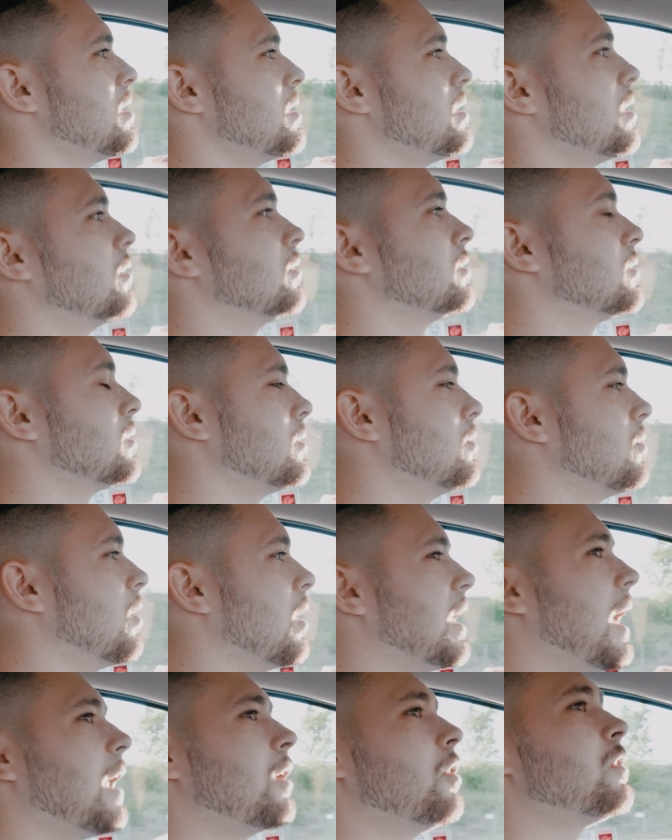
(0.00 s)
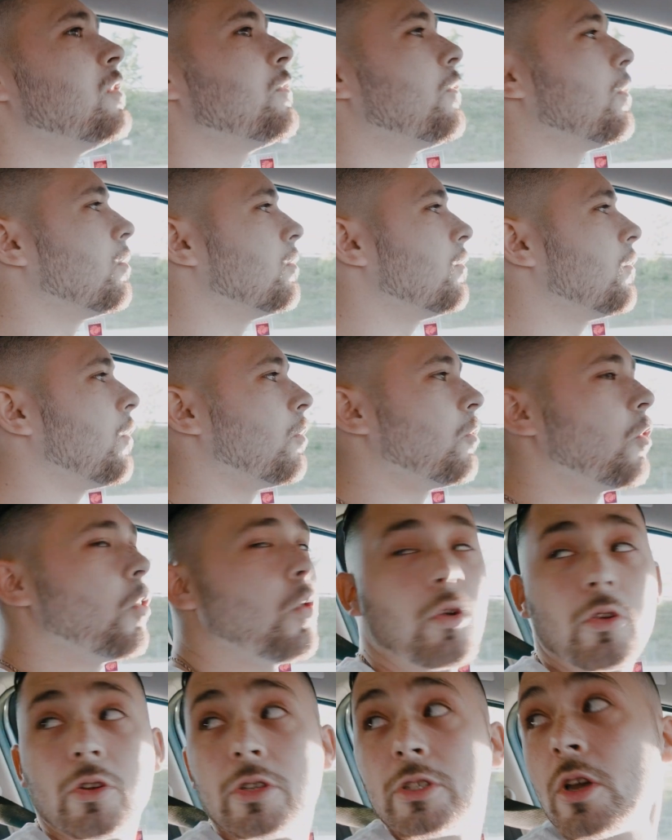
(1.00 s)
He goes, I know you from
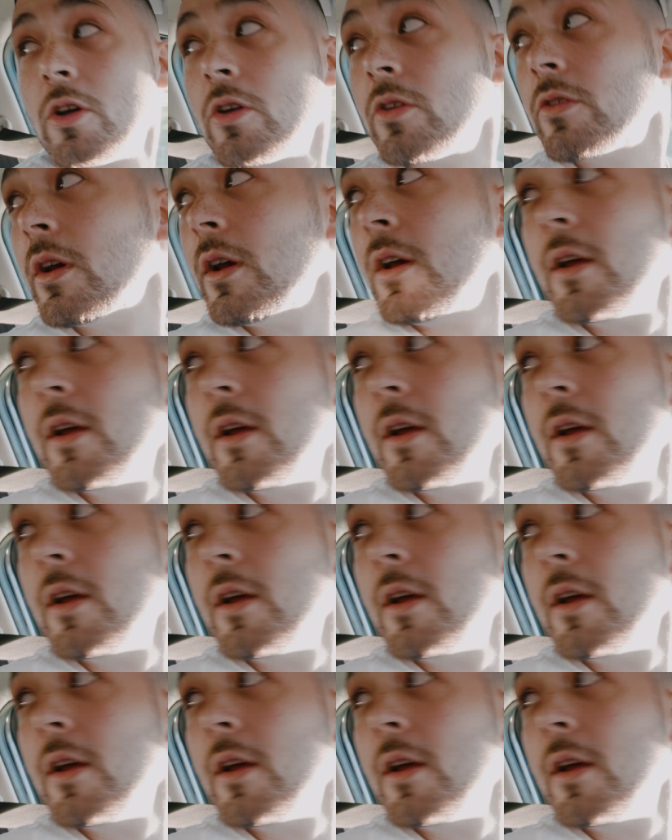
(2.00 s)
Cornerstone,